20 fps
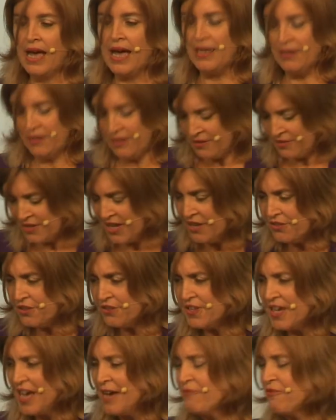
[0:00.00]
And the other
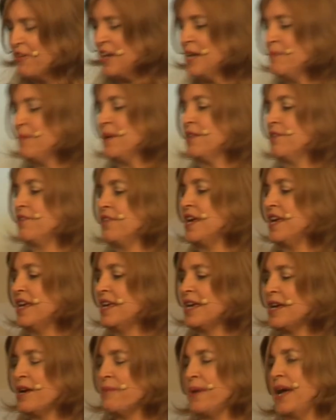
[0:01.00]
thing I've really been thinking